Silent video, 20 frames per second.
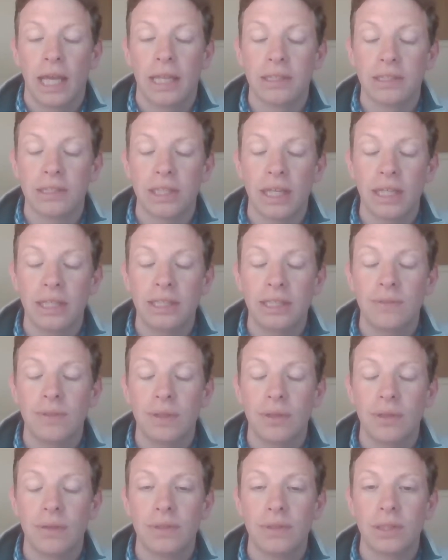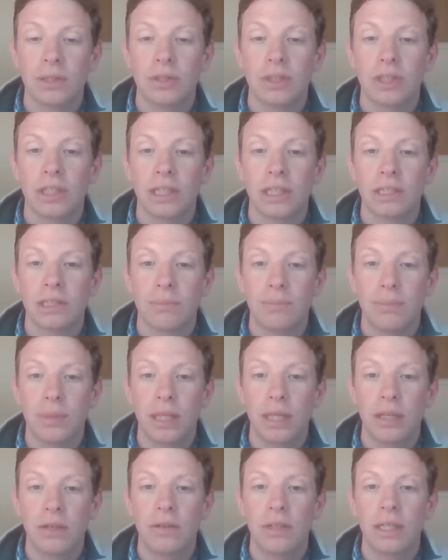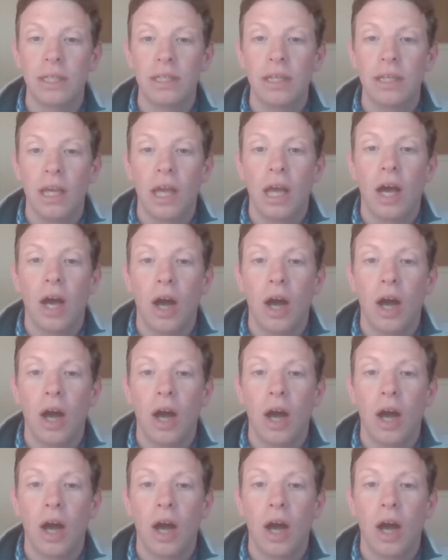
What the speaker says: And the scientific revolution is a period